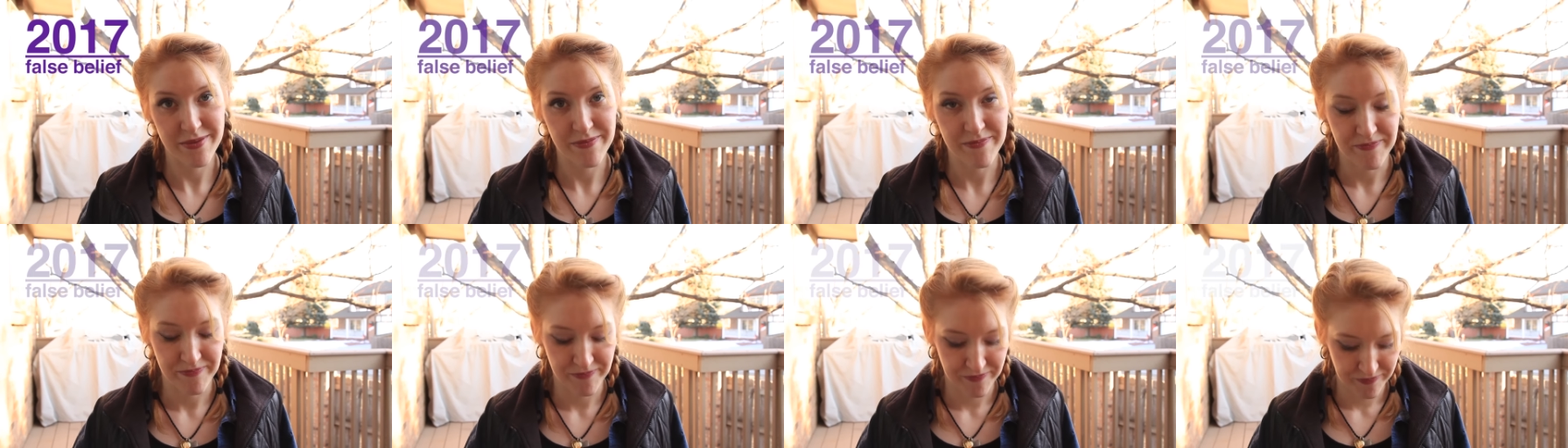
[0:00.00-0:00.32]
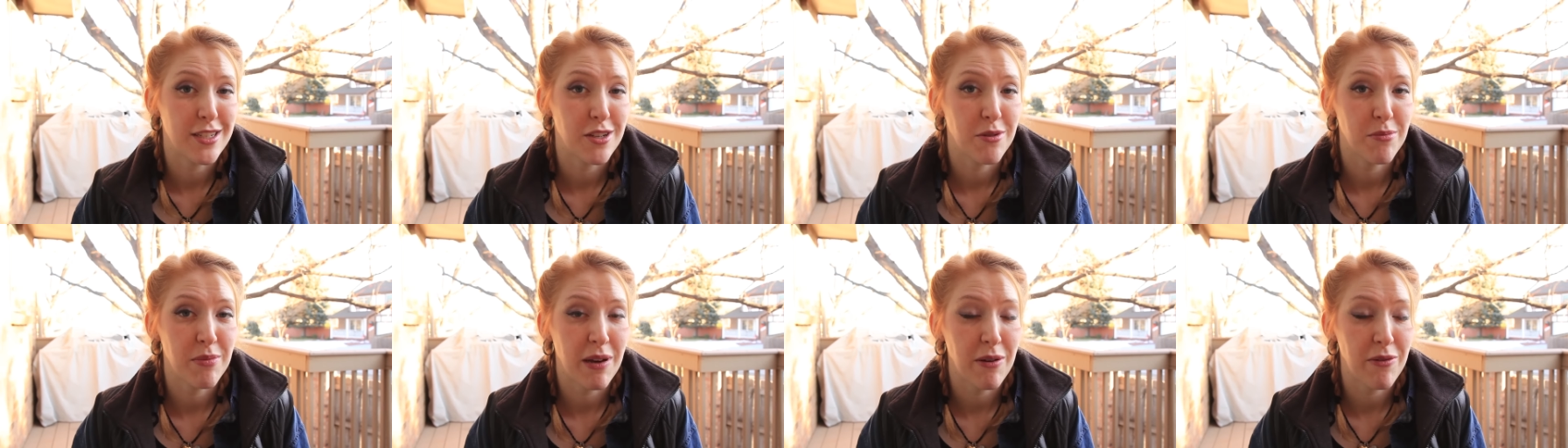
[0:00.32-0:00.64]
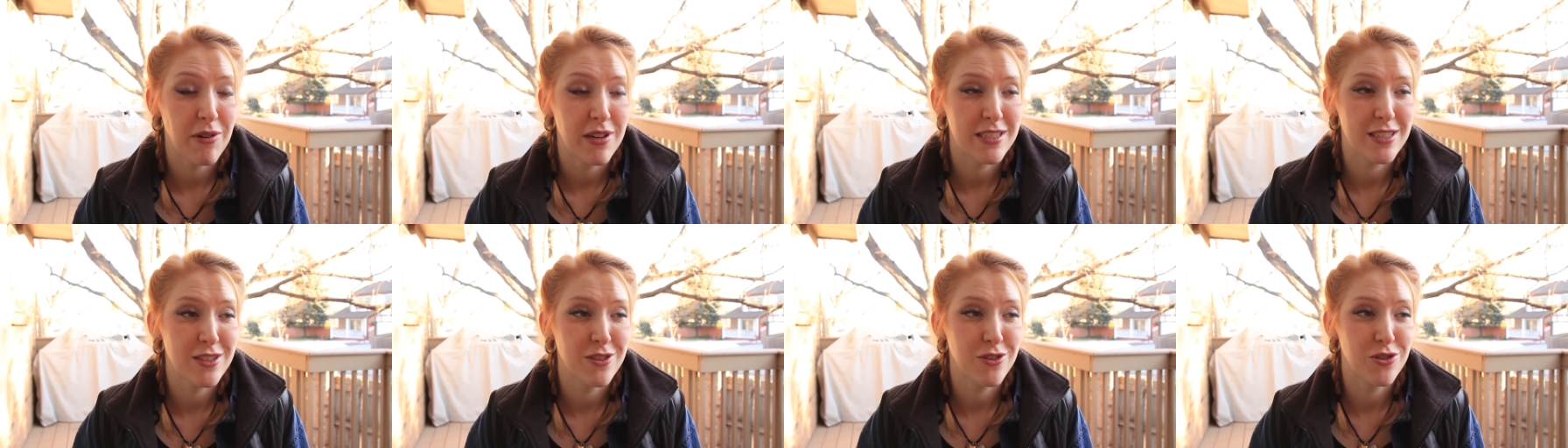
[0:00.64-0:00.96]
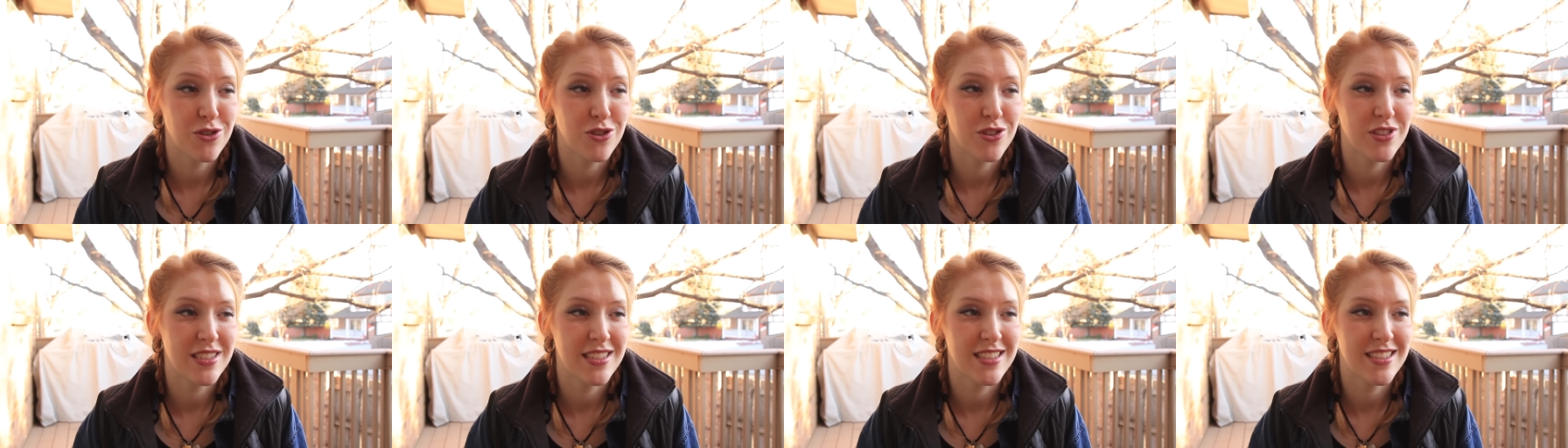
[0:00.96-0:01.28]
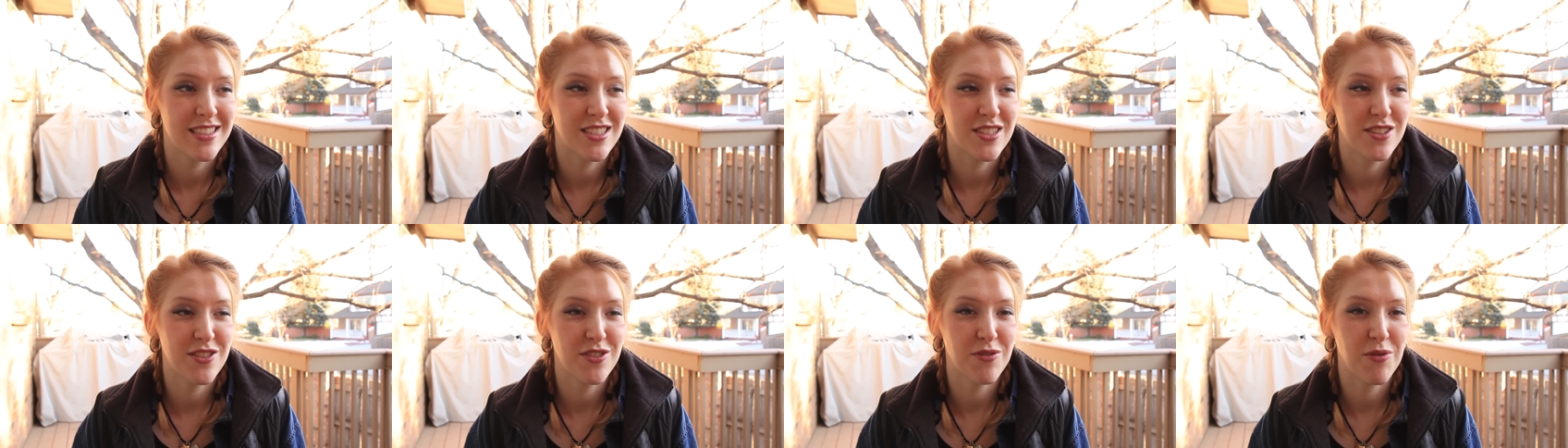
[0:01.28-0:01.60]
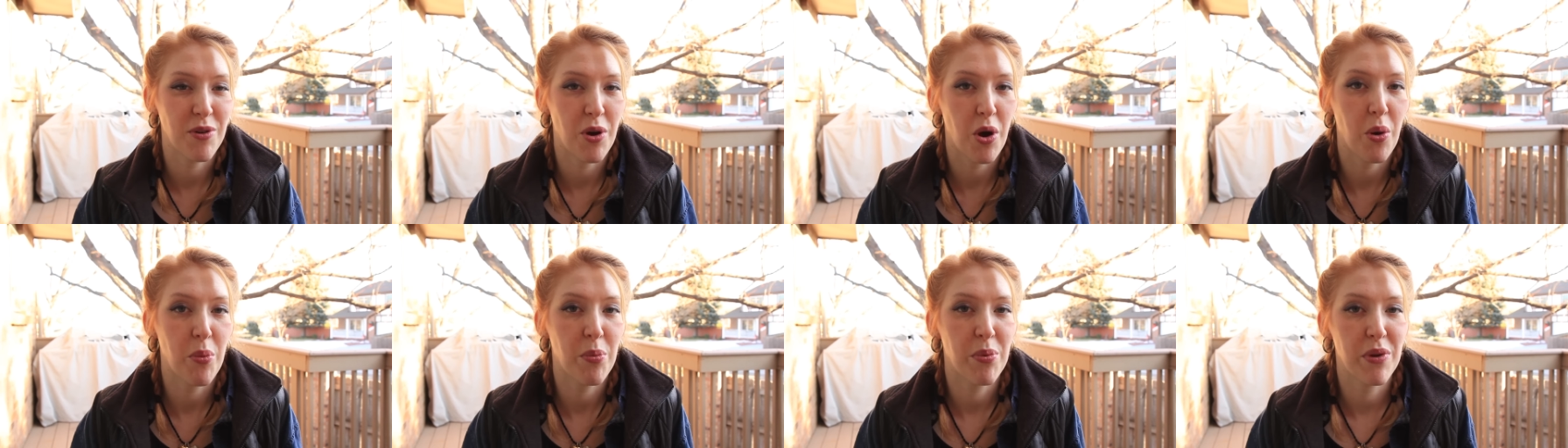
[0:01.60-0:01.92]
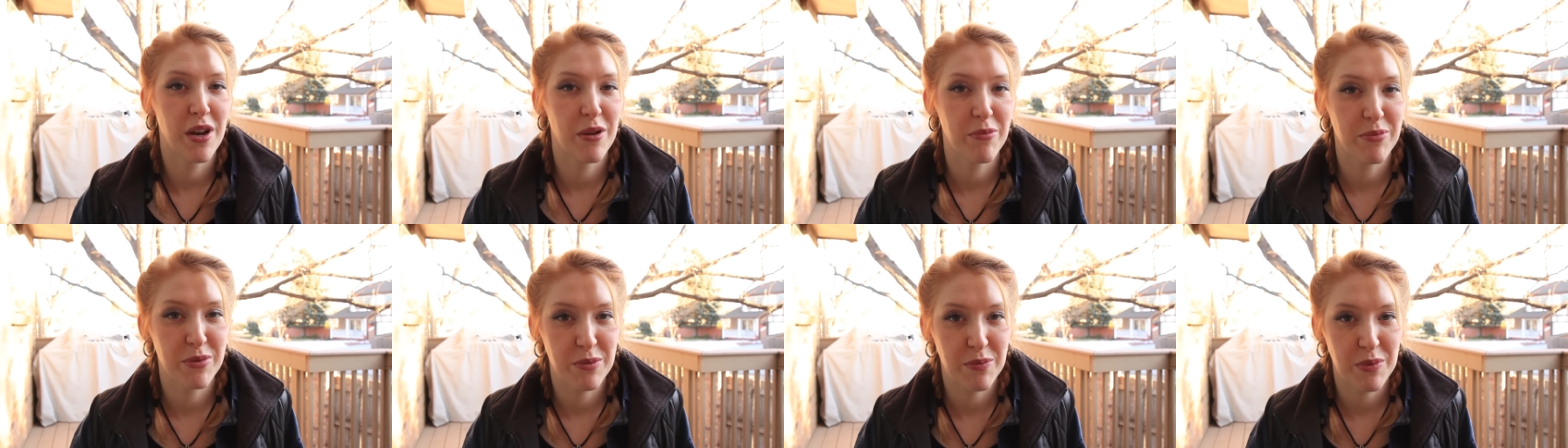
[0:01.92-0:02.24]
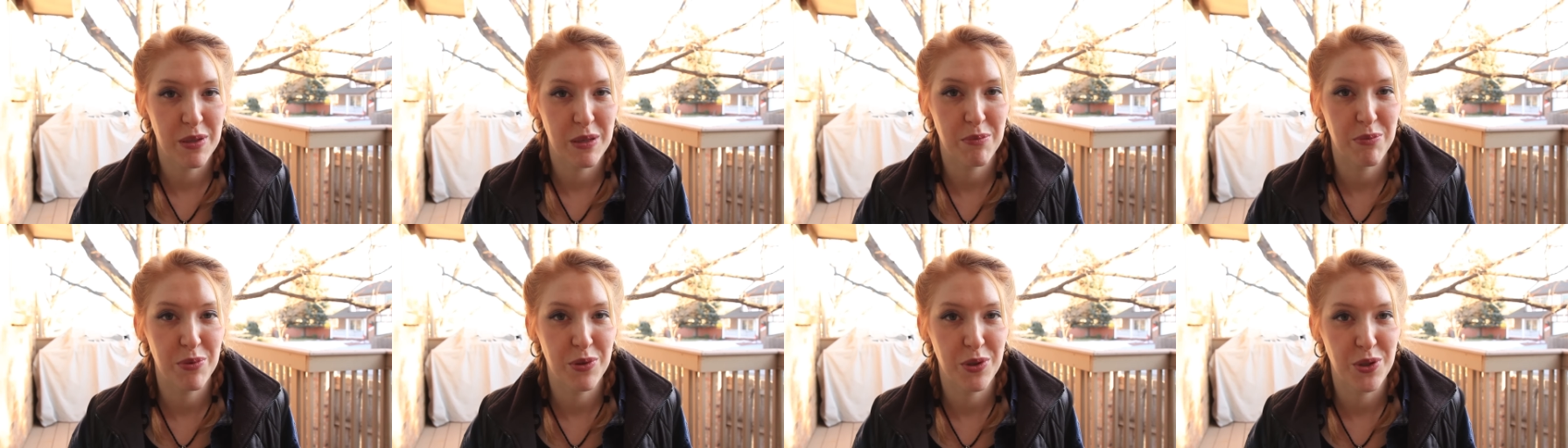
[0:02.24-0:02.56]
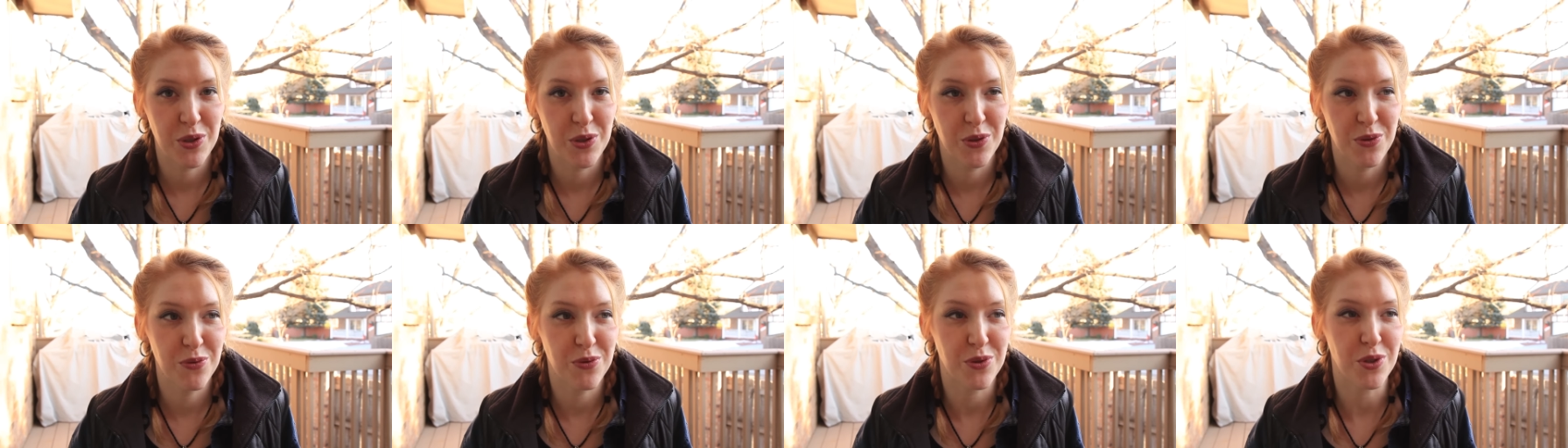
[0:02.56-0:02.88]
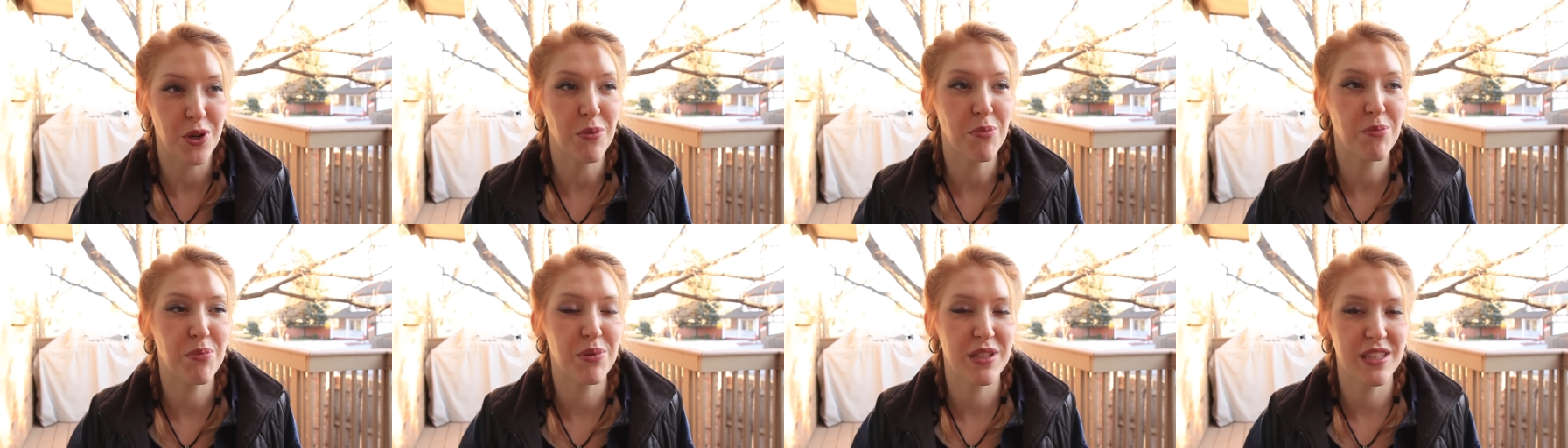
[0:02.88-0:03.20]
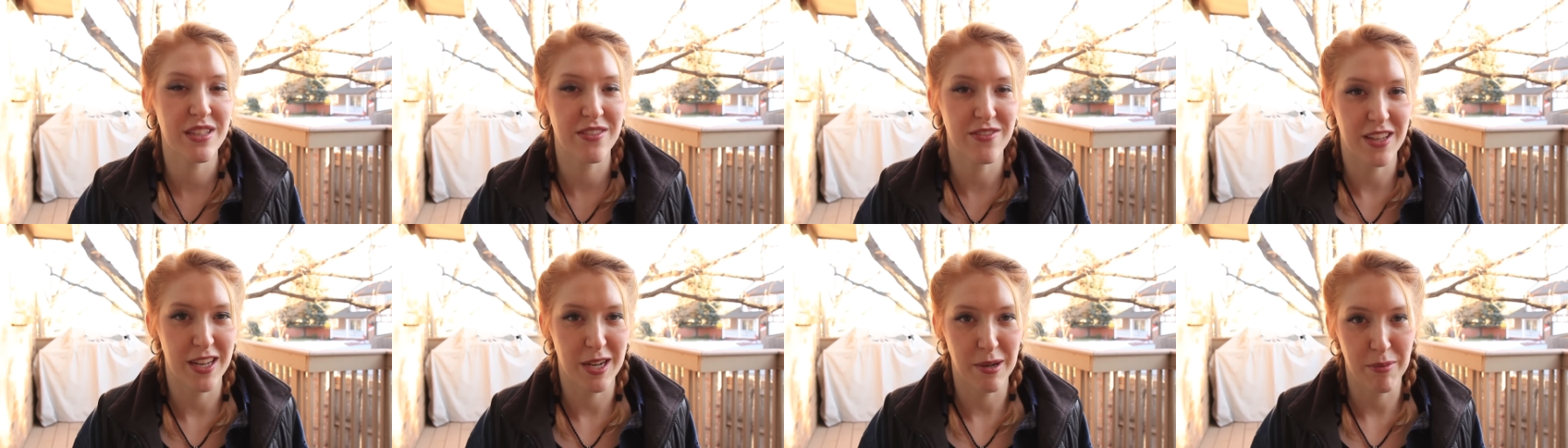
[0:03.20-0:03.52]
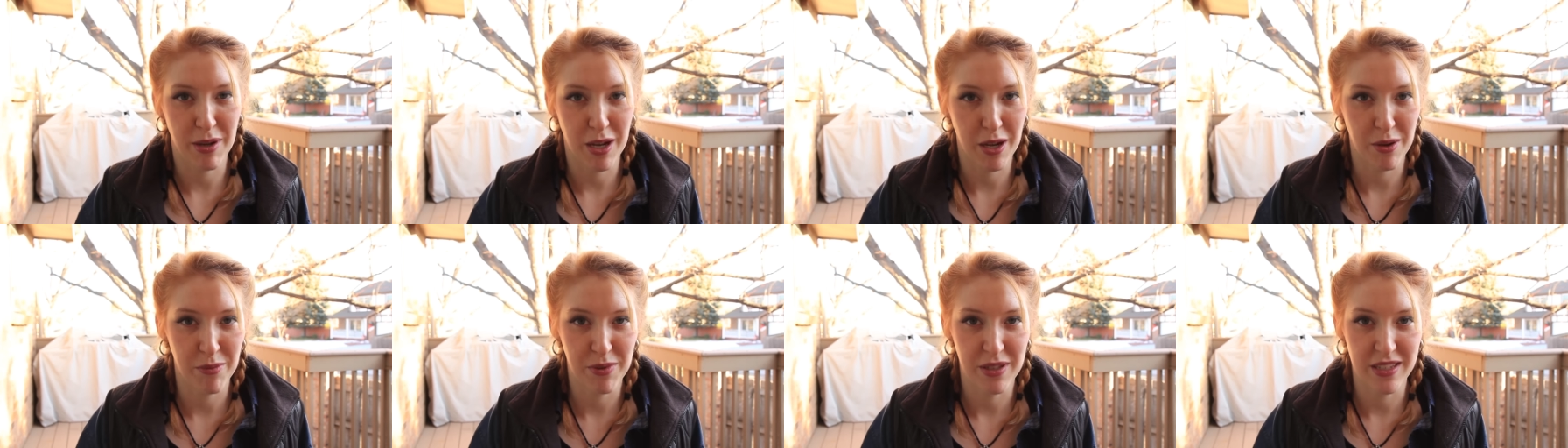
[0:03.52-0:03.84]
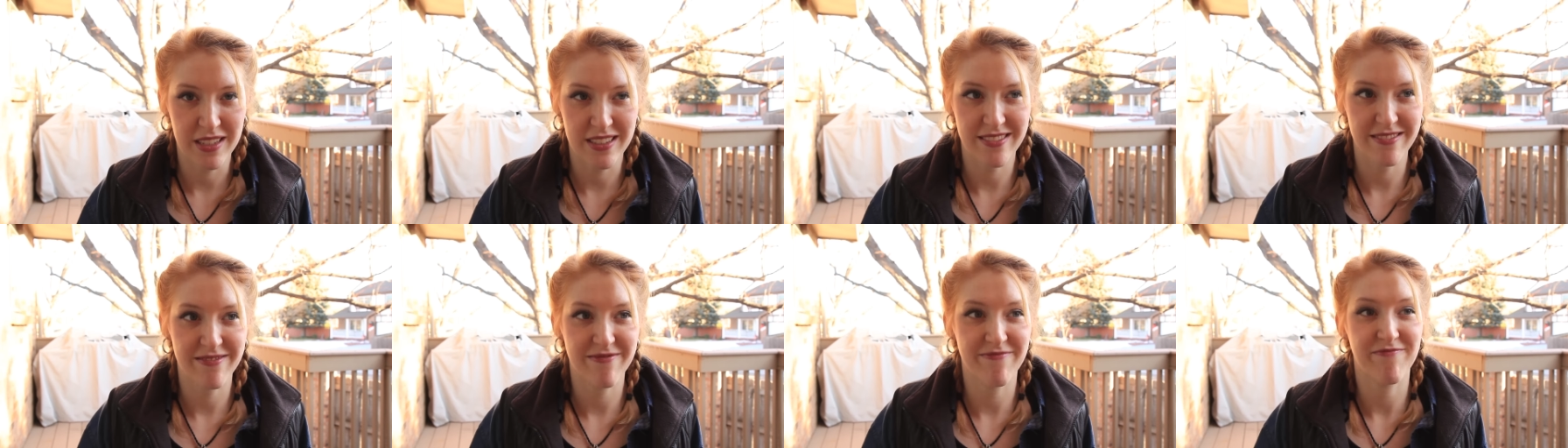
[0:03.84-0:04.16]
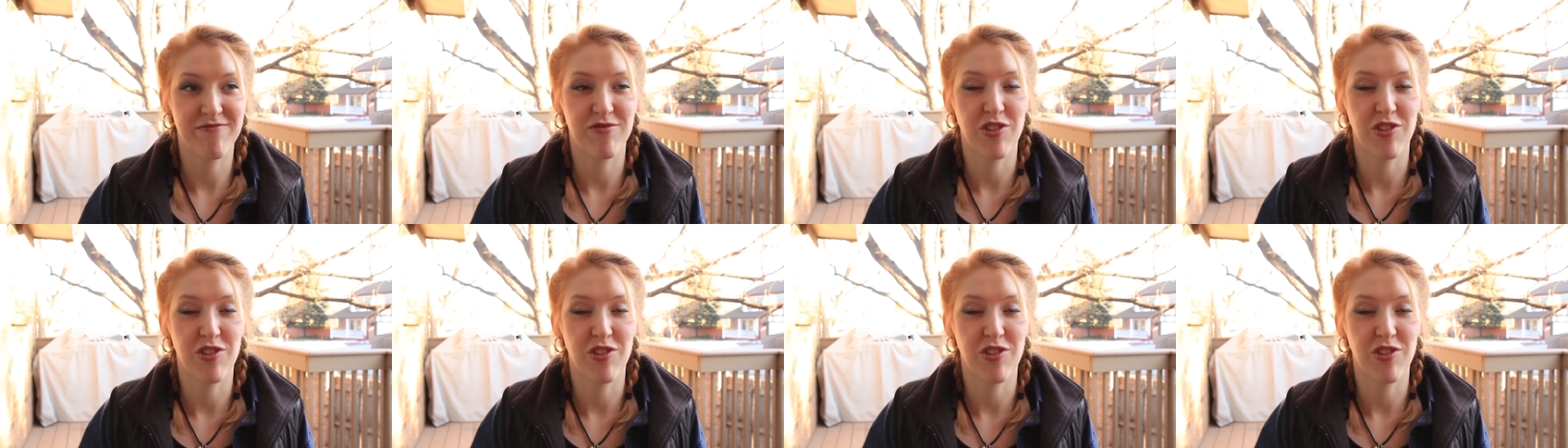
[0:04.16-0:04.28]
So this year my resolution is to open up to people who don't believe that about me.